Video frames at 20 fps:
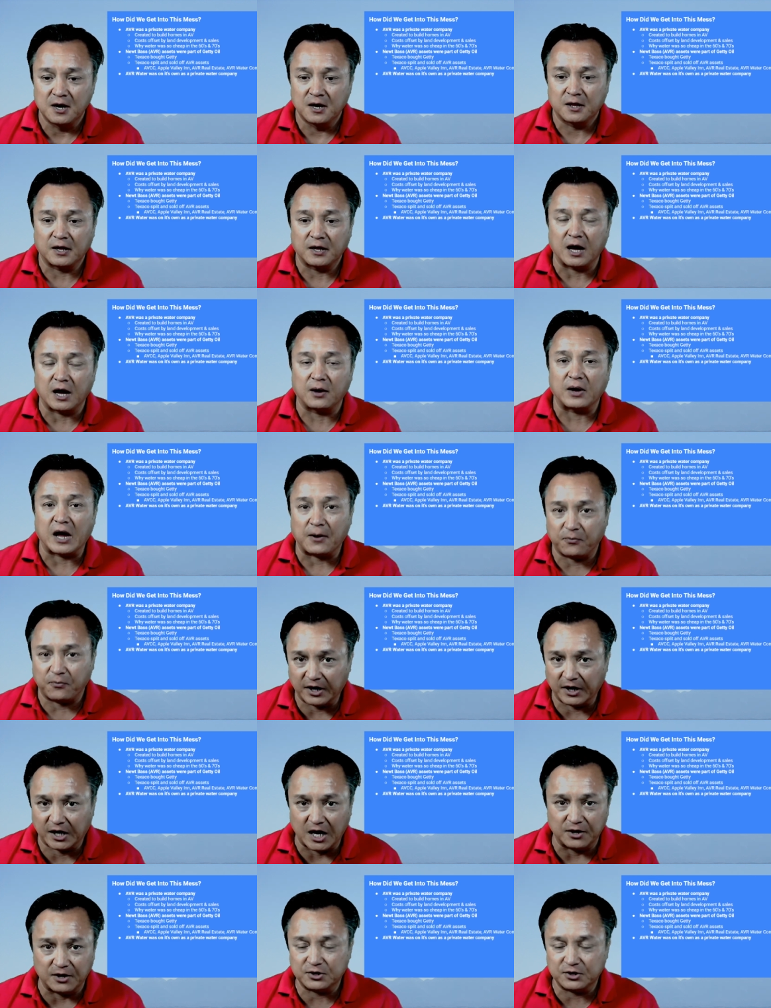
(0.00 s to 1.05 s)
Now, Apple Valley
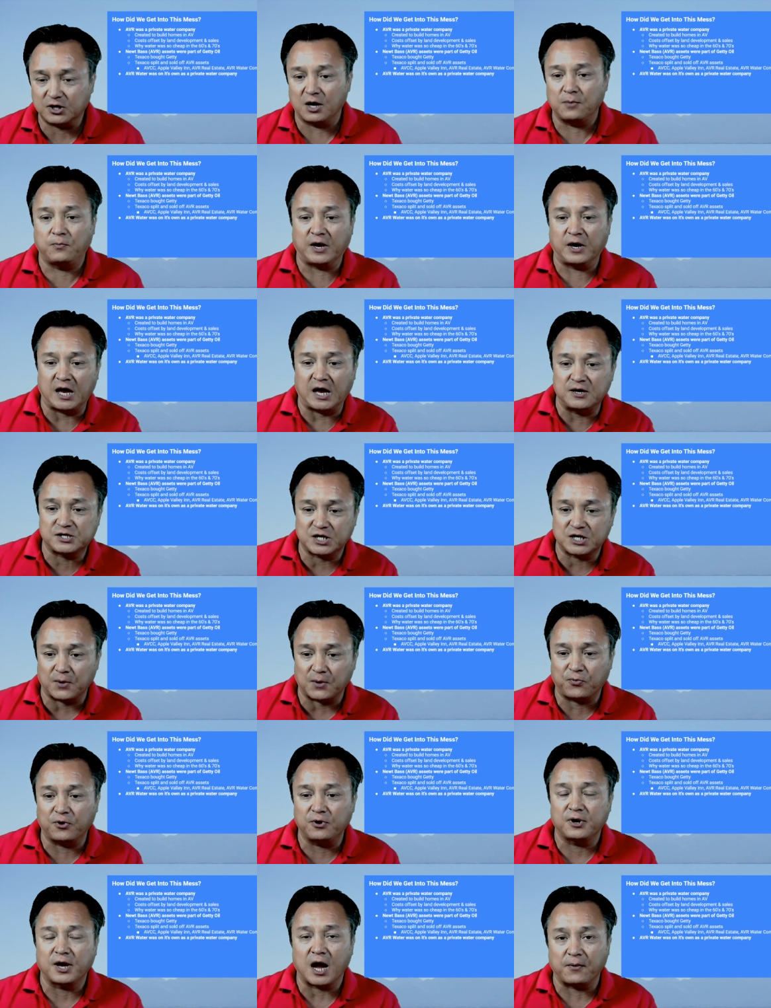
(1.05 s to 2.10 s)
Country Club became
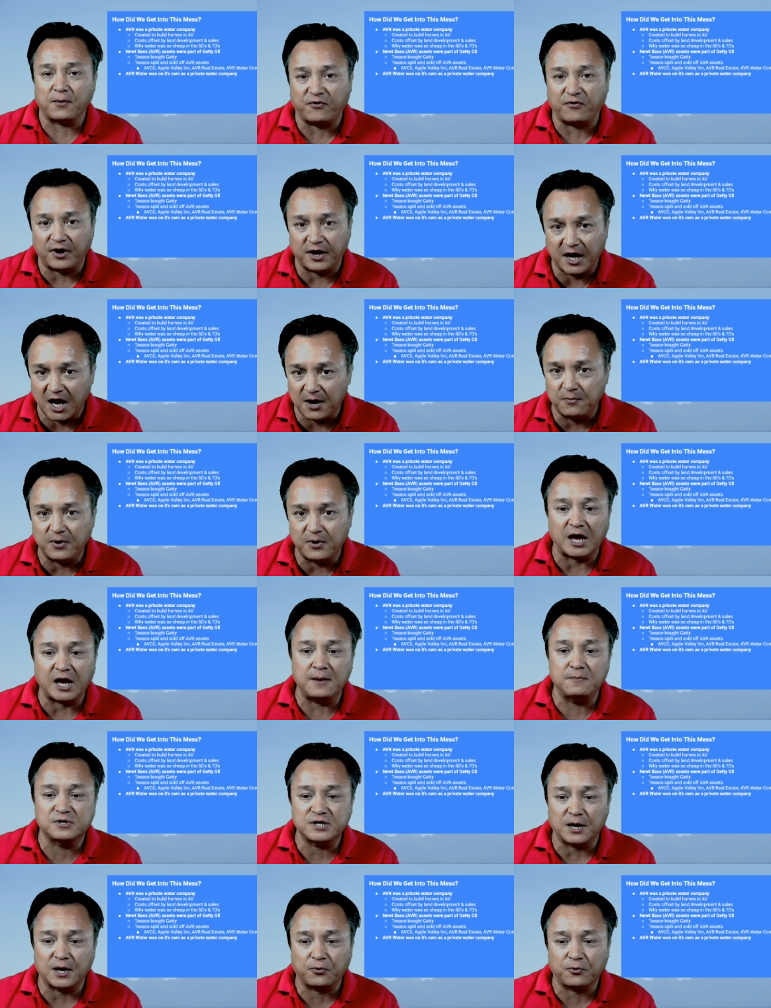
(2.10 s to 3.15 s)
separate, Apple Valley Inn became
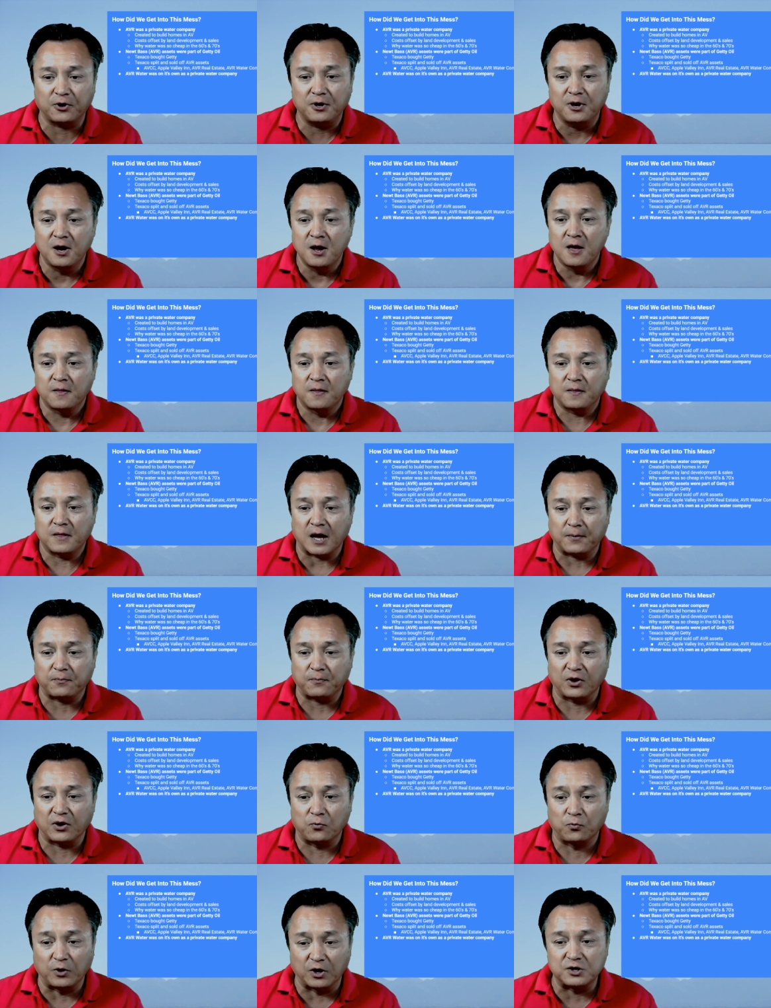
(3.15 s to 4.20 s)
separate, the Apple
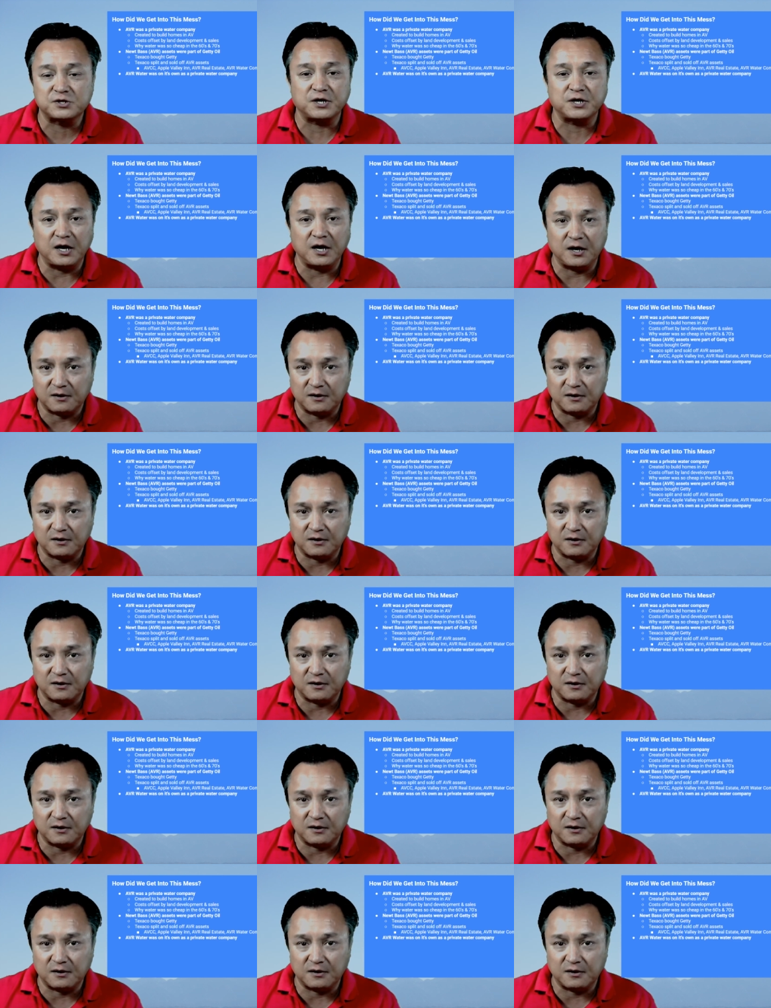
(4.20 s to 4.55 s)
Valley Real Estate